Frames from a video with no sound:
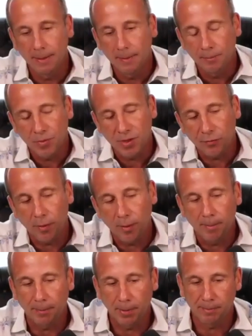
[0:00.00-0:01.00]
different
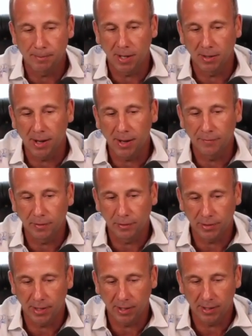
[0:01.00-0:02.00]
people in my life and
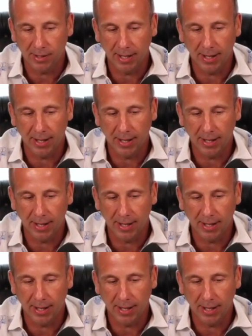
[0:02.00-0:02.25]
look at, okay,